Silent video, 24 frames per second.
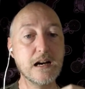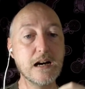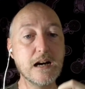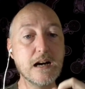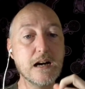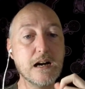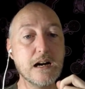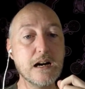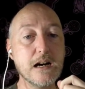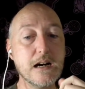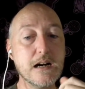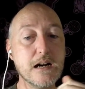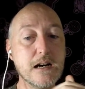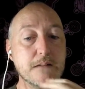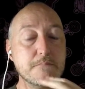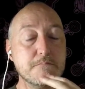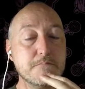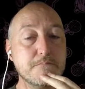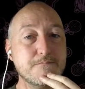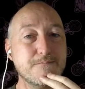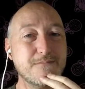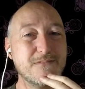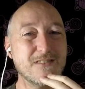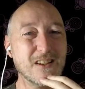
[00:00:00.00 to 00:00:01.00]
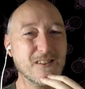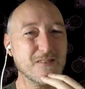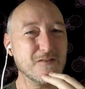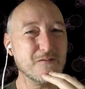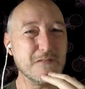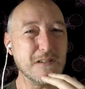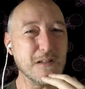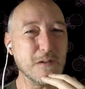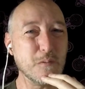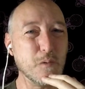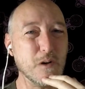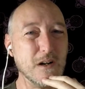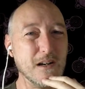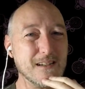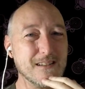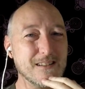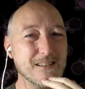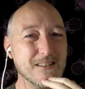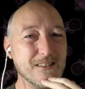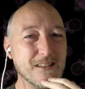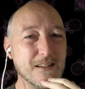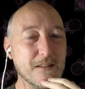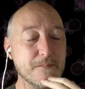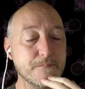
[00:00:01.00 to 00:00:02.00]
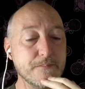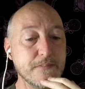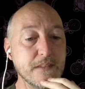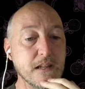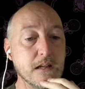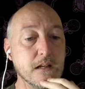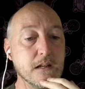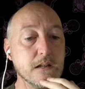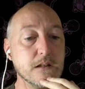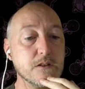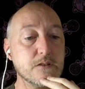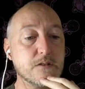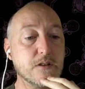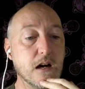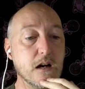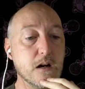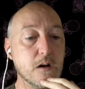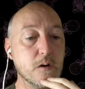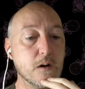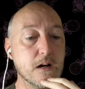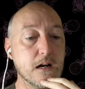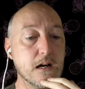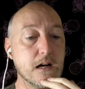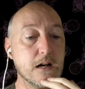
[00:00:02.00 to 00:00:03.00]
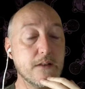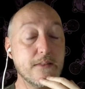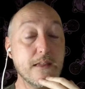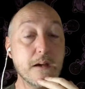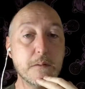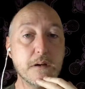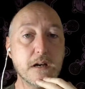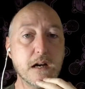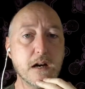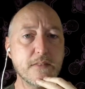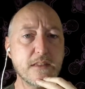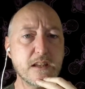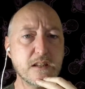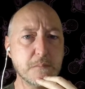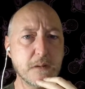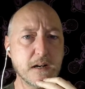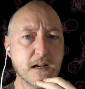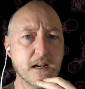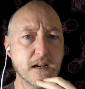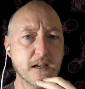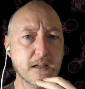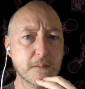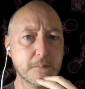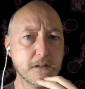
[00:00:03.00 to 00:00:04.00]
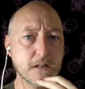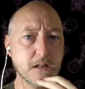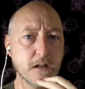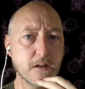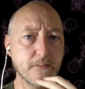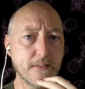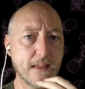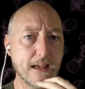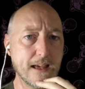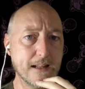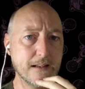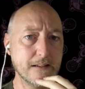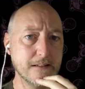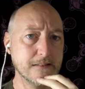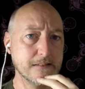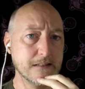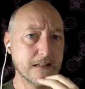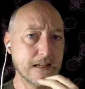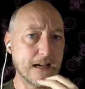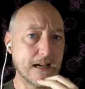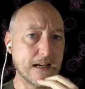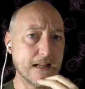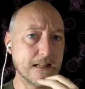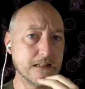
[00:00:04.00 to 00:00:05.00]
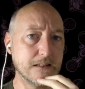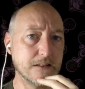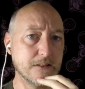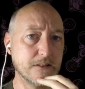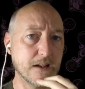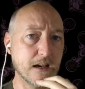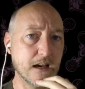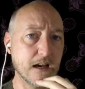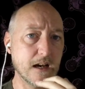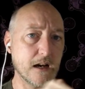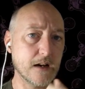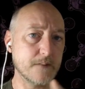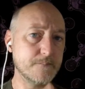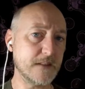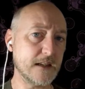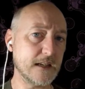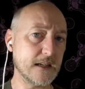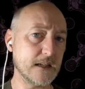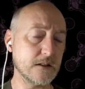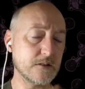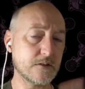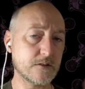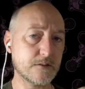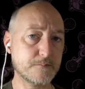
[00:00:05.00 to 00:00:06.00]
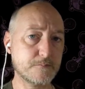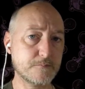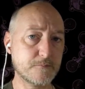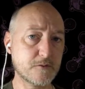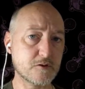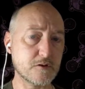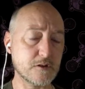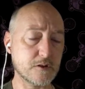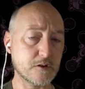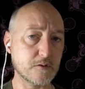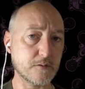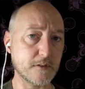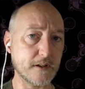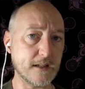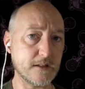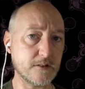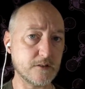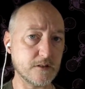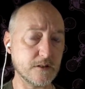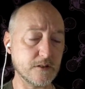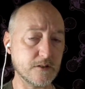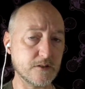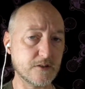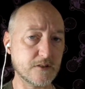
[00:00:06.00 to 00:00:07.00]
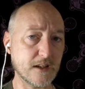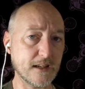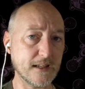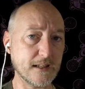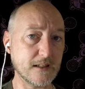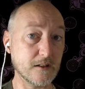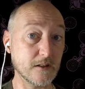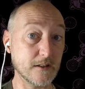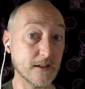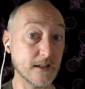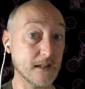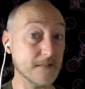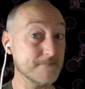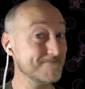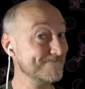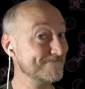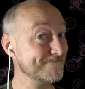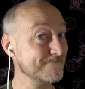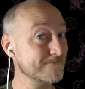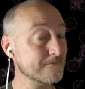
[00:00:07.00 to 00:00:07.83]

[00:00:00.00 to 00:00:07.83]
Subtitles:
Doesn't really work, does it? So there we are, there's my argument on that, and here's Christopher Hitchens' take on it.